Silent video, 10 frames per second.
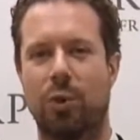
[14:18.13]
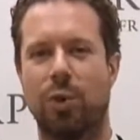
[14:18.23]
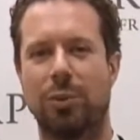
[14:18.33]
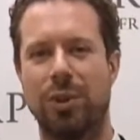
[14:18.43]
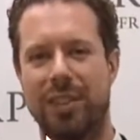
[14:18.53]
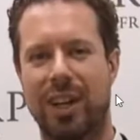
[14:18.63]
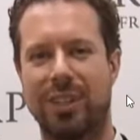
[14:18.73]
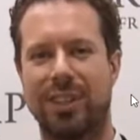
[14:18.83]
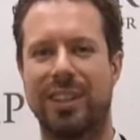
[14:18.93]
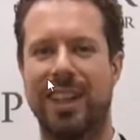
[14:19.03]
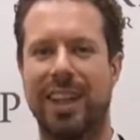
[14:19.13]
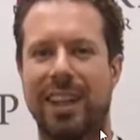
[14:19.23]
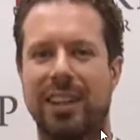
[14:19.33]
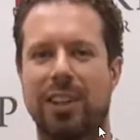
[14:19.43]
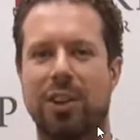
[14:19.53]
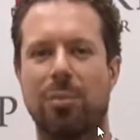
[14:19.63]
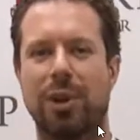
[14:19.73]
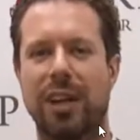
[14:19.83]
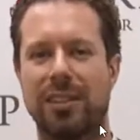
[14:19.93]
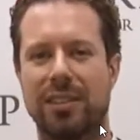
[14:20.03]
will result in a
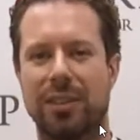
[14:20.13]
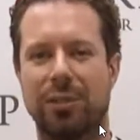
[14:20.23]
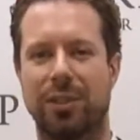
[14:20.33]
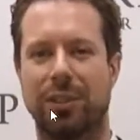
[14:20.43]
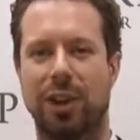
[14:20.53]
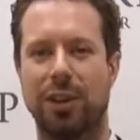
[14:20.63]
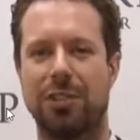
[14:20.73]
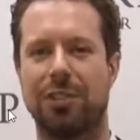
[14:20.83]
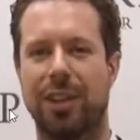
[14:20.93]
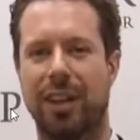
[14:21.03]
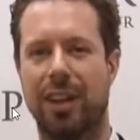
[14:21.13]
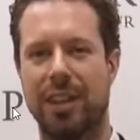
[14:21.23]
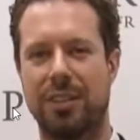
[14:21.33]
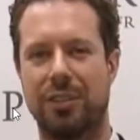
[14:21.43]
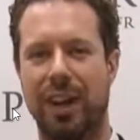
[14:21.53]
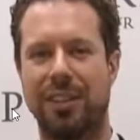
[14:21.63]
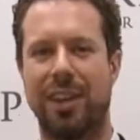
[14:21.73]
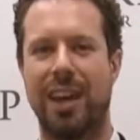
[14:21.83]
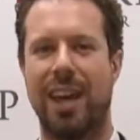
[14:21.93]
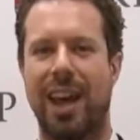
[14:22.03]
comprehensive knowledge exchange